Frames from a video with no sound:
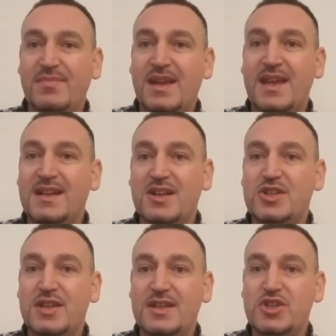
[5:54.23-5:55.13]
an
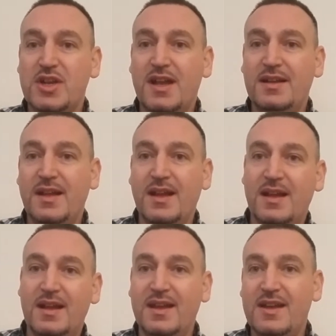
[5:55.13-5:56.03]
English teacher
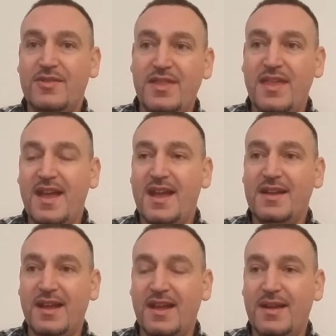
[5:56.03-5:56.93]
here and there
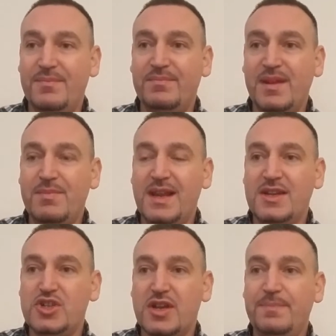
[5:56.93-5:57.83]
in
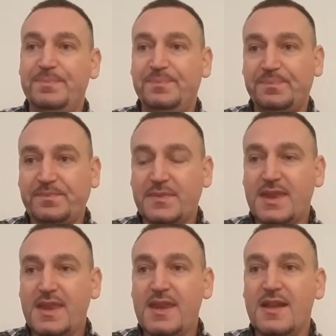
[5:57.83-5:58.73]
Malaysia,
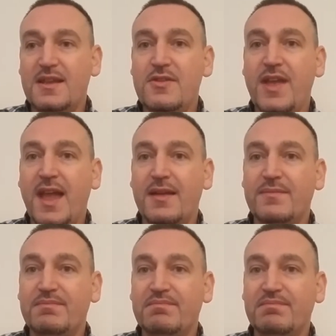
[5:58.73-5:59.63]
you get
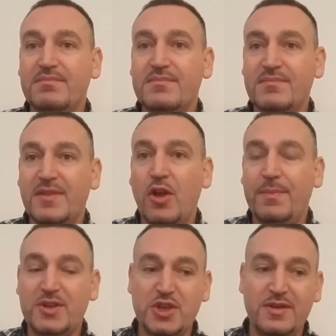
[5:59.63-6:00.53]
the
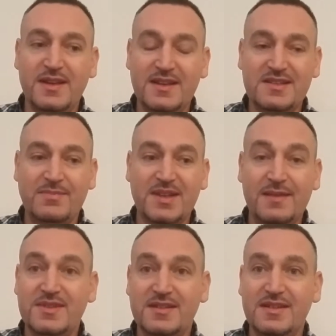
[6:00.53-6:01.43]
opportunity
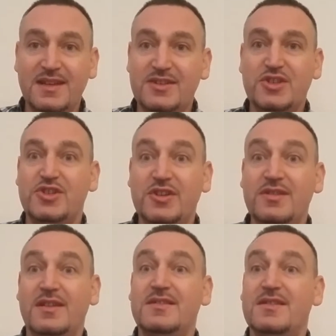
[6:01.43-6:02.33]
sometimes to teach
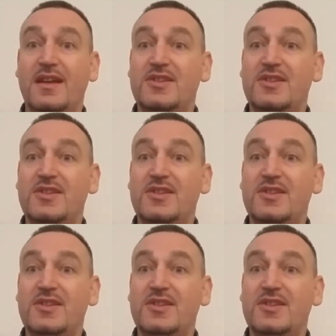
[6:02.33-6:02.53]
students that are